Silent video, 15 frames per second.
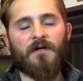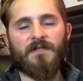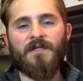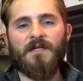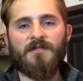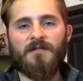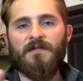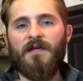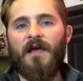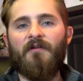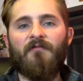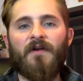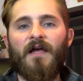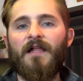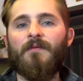essentially
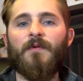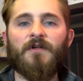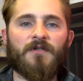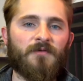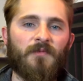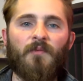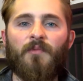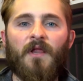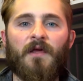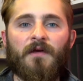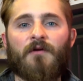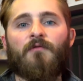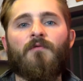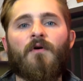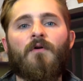every element should be
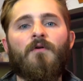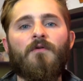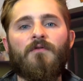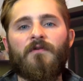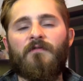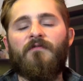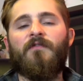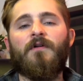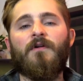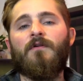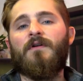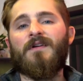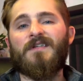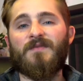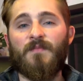playing a role to
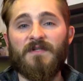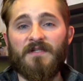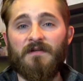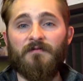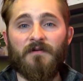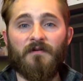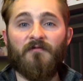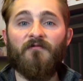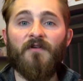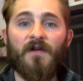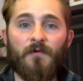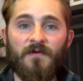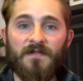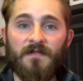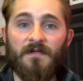fill a specific
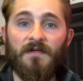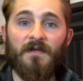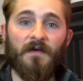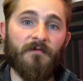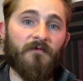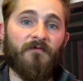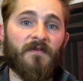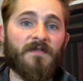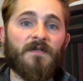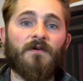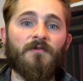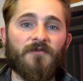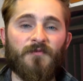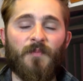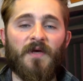frequency and
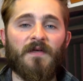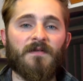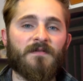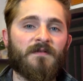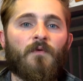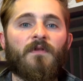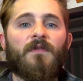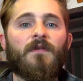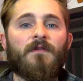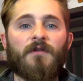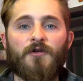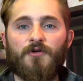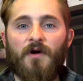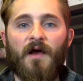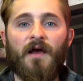physical space within the
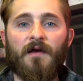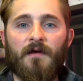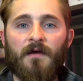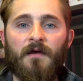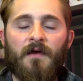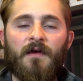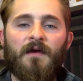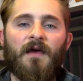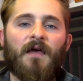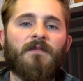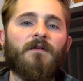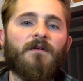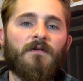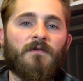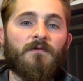track. And
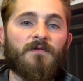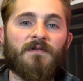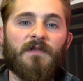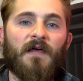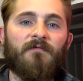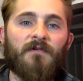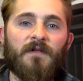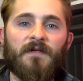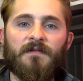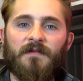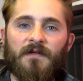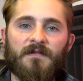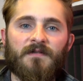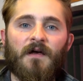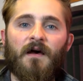then you use leveling to
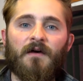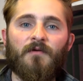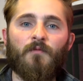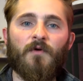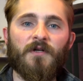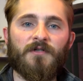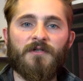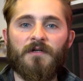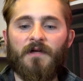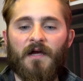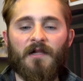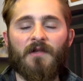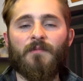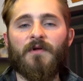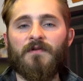decide which
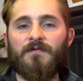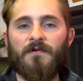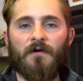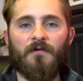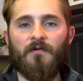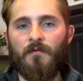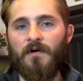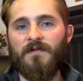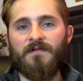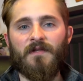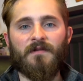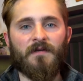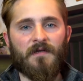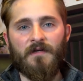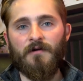elements are the ones that
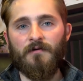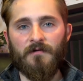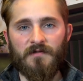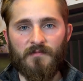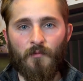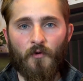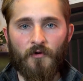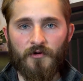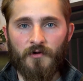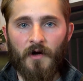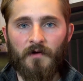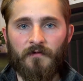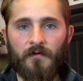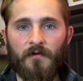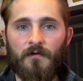the ear is more
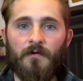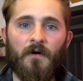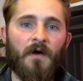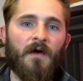drawn to